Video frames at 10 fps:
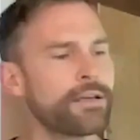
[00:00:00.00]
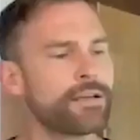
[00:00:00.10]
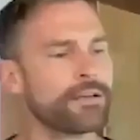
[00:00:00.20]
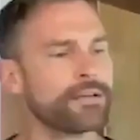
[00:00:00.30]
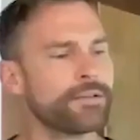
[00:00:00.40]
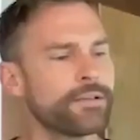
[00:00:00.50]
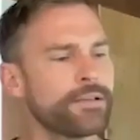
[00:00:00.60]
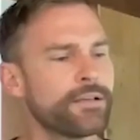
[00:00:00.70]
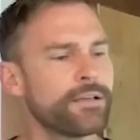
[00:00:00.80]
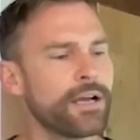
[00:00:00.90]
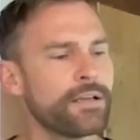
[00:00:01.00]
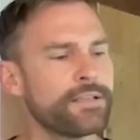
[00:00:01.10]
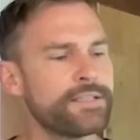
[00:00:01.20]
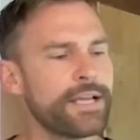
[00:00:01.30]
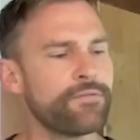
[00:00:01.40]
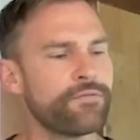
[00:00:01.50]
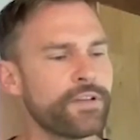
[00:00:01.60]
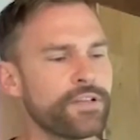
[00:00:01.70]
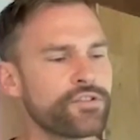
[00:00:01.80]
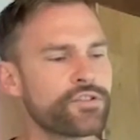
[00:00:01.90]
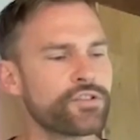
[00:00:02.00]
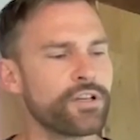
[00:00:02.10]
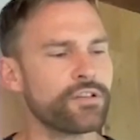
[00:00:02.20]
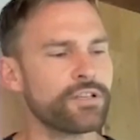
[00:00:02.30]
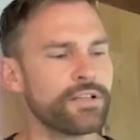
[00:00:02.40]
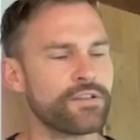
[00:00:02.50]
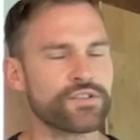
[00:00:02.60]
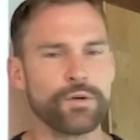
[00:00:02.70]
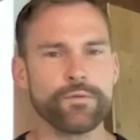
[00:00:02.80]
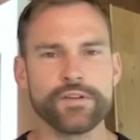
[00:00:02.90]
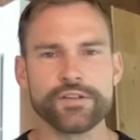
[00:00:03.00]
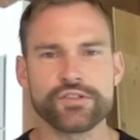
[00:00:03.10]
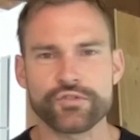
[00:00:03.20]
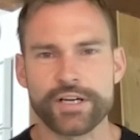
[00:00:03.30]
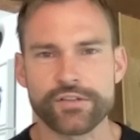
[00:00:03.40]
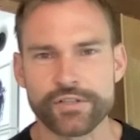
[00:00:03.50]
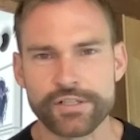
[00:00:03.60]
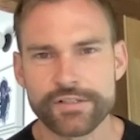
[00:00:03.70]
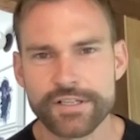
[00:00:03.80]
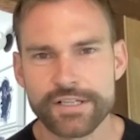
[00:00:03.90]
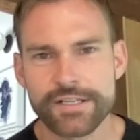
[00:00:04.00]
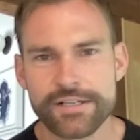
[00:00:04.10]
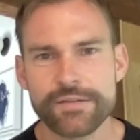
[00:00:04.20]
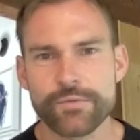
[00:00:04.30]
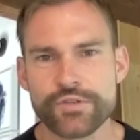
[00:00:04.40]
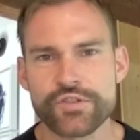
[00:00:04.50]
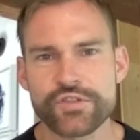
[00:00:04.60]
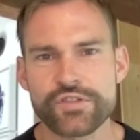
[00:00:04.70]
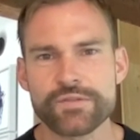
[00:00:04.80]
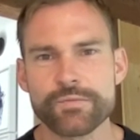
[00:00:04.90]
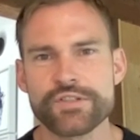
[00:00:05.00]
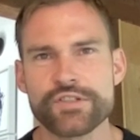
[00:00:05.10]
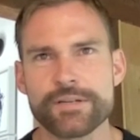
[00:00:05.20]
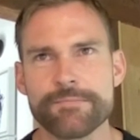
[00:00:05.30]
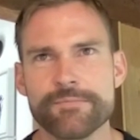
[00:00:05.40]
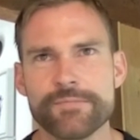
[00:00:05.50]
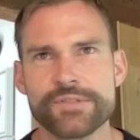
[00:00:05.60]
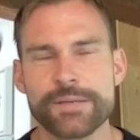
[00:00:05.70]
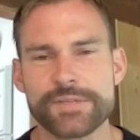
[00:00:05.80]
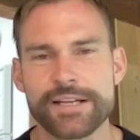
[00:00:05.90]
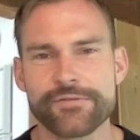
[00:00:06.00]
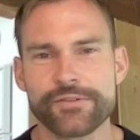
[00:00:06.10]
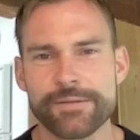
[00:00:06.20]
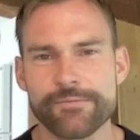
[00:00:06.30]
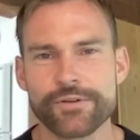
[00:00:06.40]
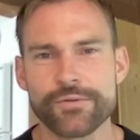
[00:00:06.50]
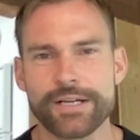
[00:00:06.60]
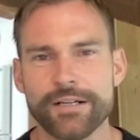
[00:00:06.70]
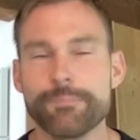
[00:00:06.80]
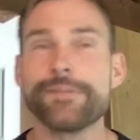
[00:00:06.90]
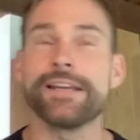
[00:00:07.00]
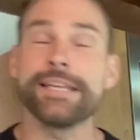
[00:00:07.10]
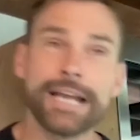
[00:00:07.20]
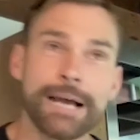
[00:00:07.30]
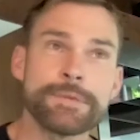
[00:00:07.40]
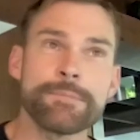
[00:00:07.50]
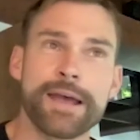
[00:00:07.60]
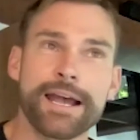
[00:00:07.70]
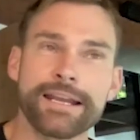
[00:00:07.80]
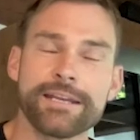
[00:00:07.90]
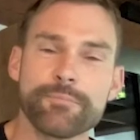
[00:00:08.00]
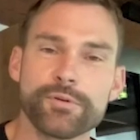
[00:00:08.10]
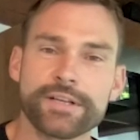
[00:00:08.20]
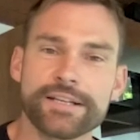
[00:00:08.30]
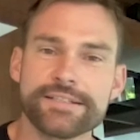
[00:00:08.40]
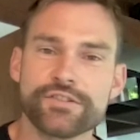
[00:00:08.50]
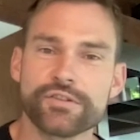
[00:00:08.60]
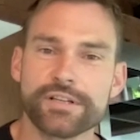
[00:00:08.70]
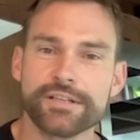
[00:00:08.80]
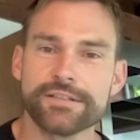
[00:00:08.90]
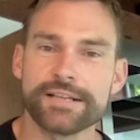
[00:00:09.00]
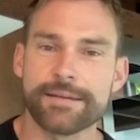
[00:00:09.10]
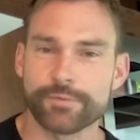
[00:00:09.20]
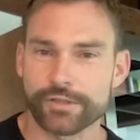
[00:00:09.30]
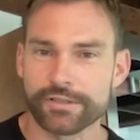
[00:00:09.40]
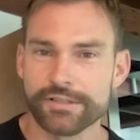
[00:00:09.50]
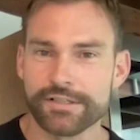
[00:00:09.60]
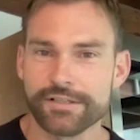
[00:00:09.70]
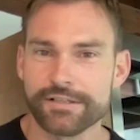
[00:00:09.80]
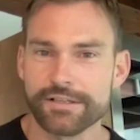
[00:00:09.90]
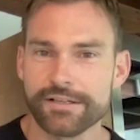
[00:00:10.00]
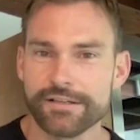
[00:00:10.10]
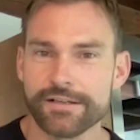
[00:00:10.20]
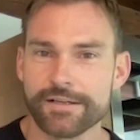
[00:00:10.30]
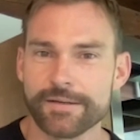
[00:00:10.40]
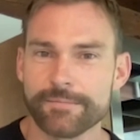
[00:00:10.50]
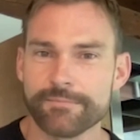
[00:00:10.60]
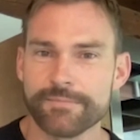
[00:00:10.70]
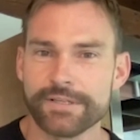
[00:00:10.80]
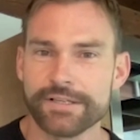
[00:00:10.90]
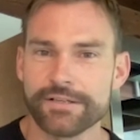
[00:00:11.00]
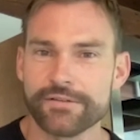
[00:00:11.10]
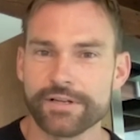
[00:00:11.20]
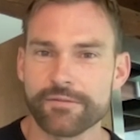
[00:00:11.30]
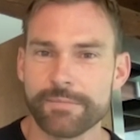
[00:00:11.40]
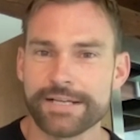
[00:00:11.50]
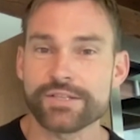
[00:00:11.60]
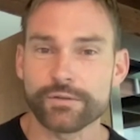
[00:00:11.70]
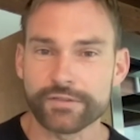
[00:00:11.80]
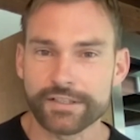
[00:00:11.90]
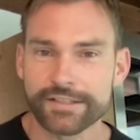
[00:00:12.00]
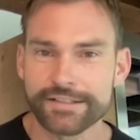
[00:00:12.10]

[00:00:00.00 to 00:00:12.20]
a dead fish underneath the sofa in his trailer, which was upsetting for him for a while. But then he got me back, and he put like a dirty diaper underneath my sofa.